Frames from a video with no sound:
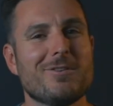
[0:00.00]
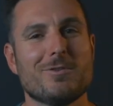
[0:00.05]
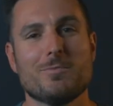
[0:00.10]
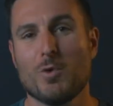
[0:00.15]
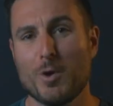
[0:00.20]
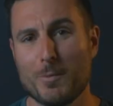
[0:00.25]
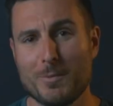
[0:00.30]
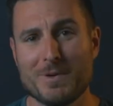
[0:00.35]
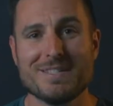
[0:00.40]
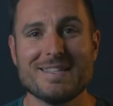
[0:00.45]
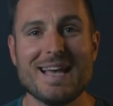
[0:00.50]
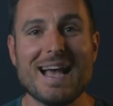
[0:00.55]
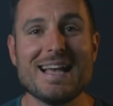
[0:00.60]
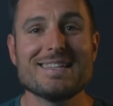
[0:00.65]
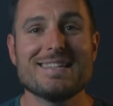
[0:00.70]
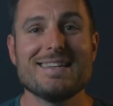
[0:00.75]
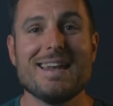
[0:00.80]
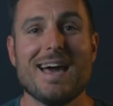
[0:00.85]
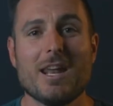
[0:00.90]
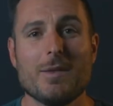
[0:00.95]
there's more
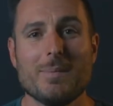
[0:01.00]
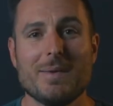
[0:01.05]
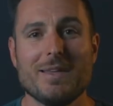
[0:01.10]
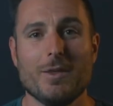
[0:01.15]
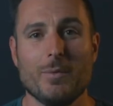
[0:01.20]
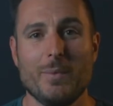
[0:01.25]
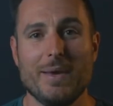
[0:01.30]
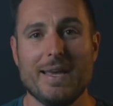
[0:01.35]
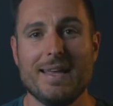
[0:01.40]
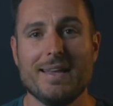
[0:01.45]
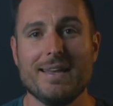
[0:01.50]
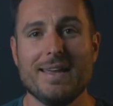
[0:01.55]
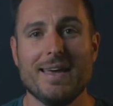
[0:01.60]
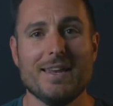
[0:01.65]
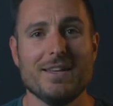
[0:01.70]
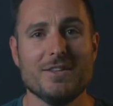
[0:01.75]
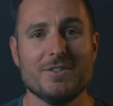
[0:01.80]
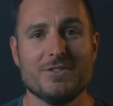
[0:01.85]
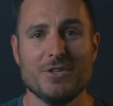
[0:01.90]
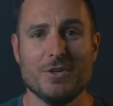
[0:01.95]
precise anatomy that we can
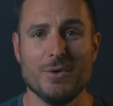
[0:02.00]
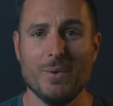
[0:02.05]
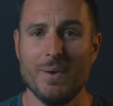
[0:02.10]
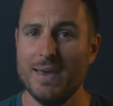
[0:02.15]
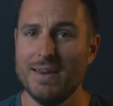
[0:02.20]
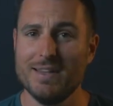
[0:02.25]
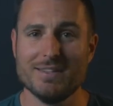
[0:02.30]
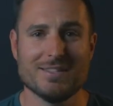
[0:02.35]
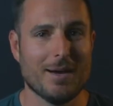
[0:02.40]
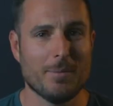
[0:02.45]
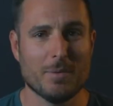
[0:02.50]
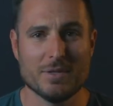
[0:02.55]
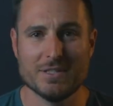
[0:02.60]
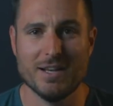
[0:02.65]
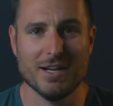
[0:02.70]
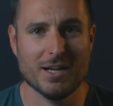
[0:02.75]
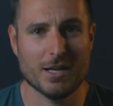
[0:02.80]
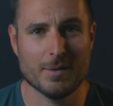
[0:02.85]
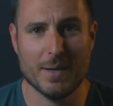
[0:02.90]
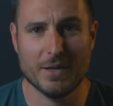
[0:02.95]
get into anytime we
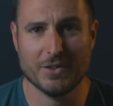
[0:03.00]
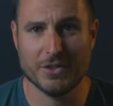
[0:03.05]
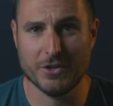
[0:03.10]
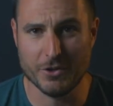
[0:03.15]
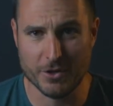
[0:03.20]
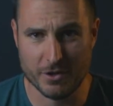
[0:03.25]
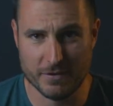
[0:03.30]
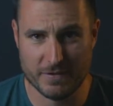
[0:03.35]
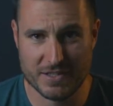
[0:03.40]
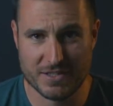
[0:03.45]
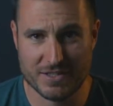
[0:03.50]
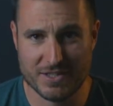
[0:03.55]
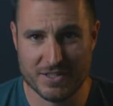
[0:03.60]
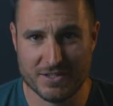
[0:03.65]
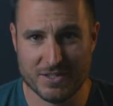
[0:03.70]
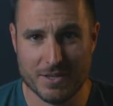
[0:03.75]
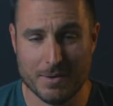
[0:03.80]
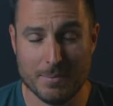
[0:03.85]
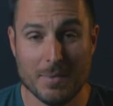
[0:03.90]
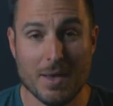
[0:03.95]
talk about the nervous
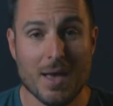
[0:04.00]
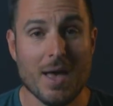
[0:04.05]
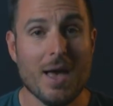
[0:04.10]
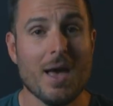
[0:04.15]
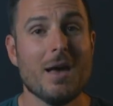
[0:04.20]
system.